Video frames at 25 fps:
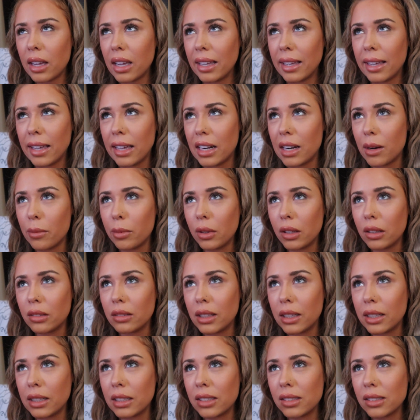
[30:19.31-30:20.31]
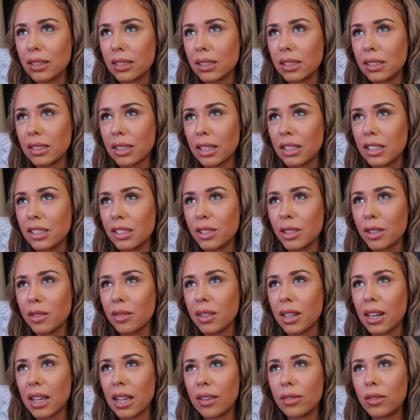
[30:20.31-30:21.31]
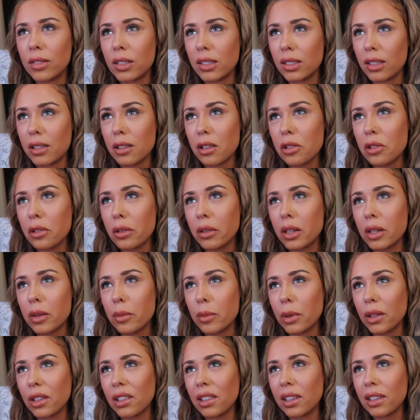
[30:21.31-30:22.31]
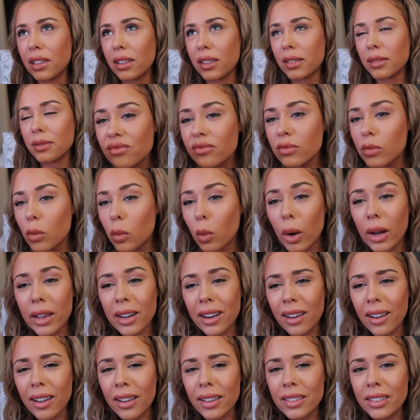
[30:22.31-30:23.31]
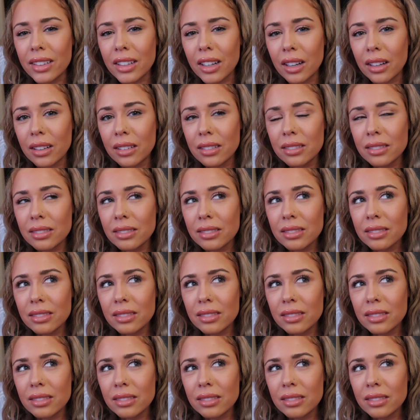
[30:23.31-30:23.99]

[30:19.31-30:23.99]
I can't upload this, because I just don't want to have to sit through it, but, like, why not, you know?